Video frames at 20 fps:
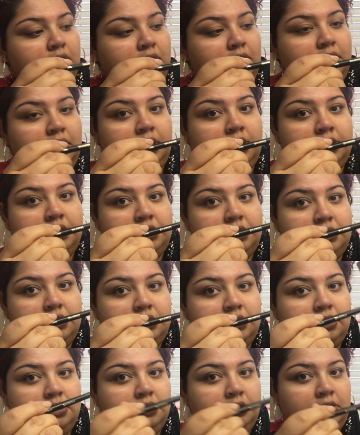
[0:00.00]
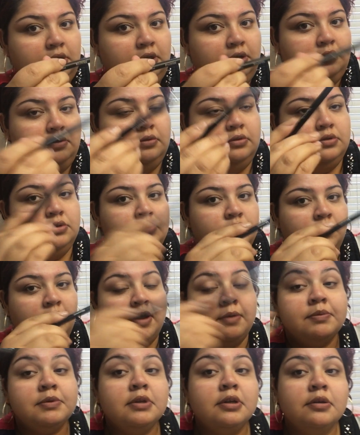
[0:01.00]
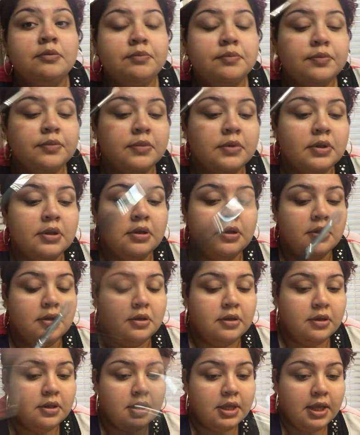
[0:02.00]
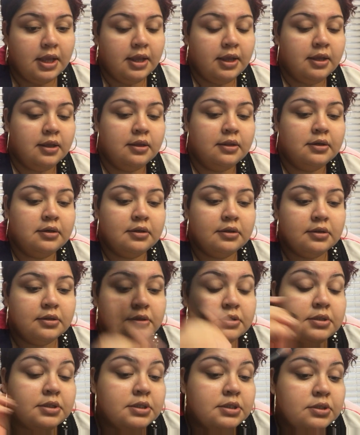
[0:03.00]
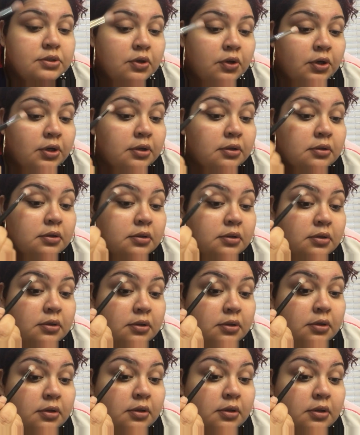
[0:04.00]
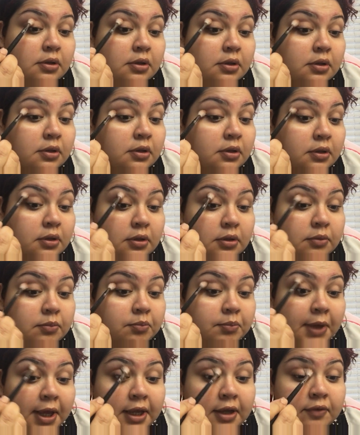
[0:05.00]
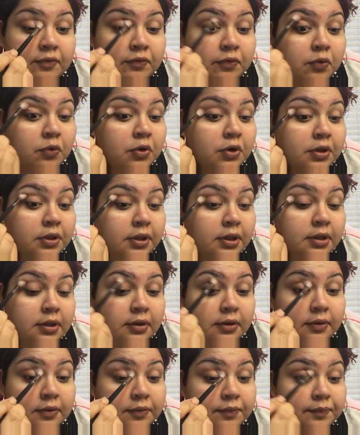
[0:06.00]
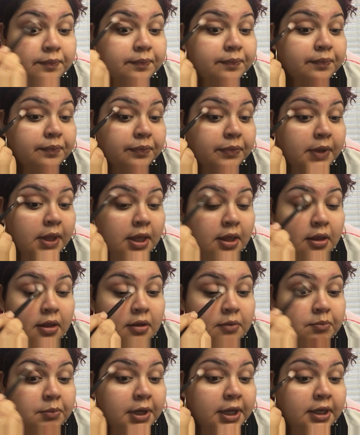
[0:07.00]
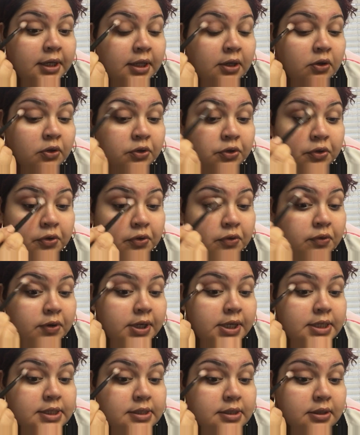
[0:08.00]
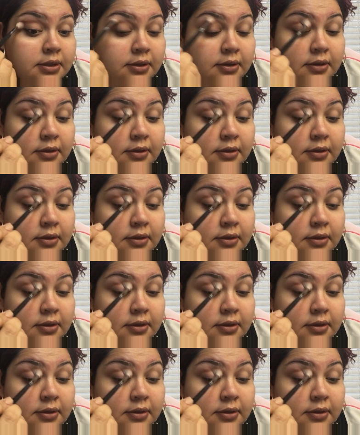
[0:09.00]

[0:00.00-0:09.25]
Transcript: And just, grab some and just start back and forth blending on your crease.